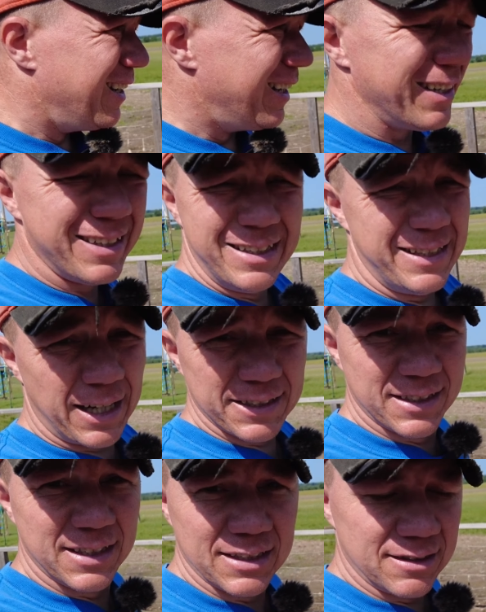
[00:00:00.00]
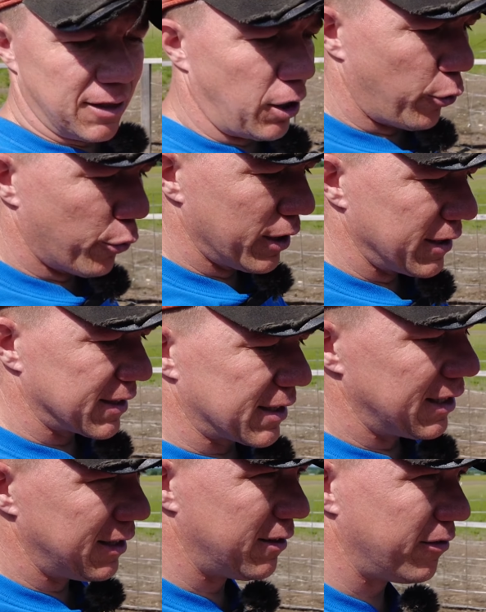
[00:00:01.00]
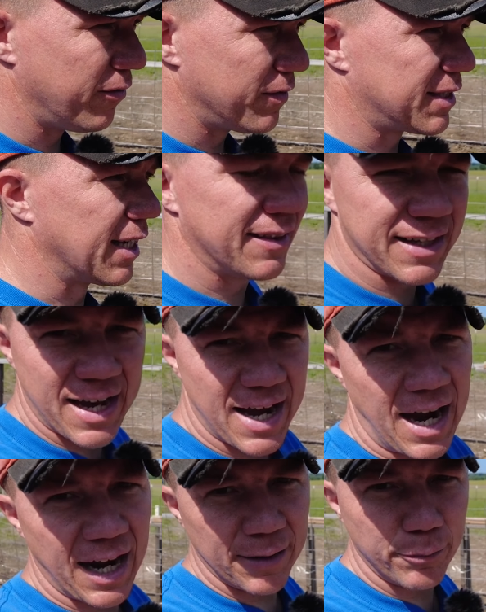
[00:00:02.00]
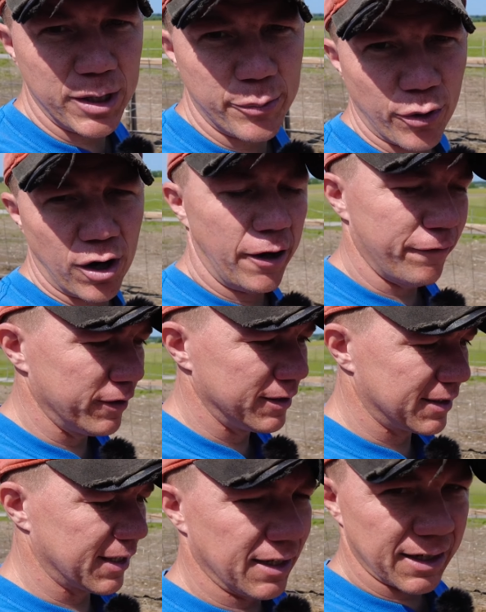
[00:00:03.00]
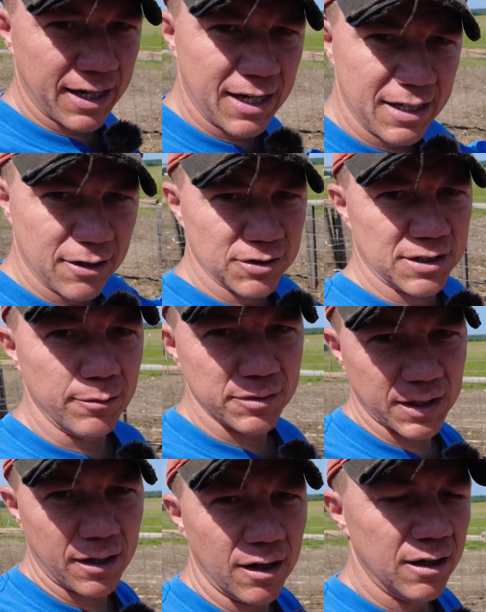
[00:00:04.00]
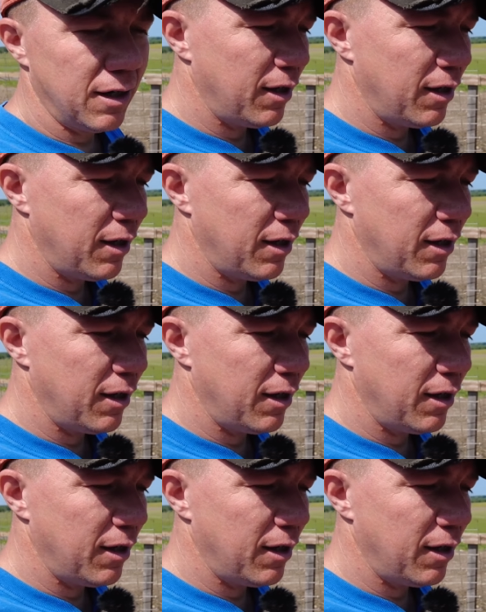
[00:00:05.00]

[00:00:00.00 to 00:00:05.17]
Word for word: It doesn't always set the AI beeper off and say like, hey, you know, something's there.